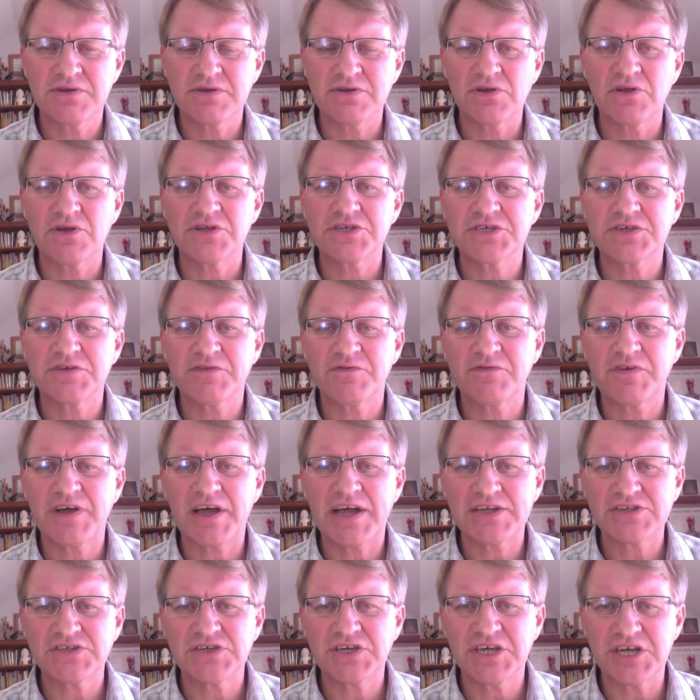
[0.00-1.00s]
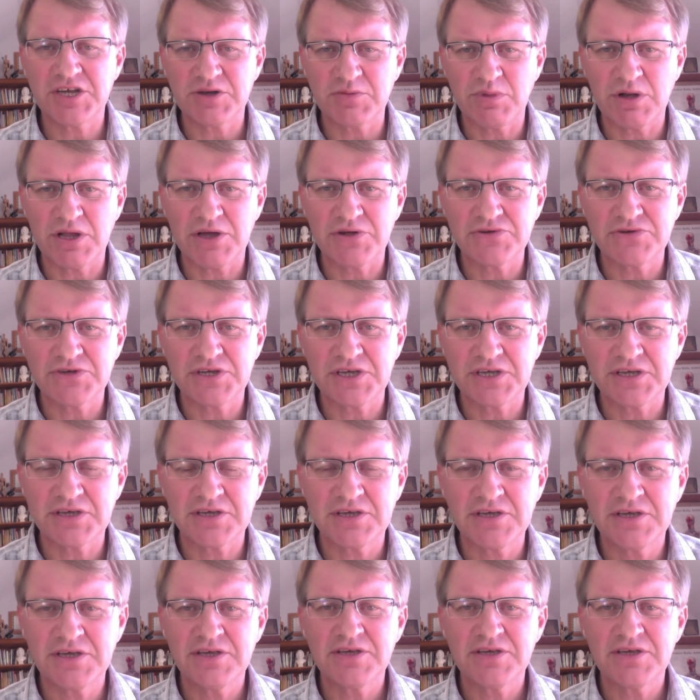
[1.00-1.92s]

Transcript: lots of farting and bloating,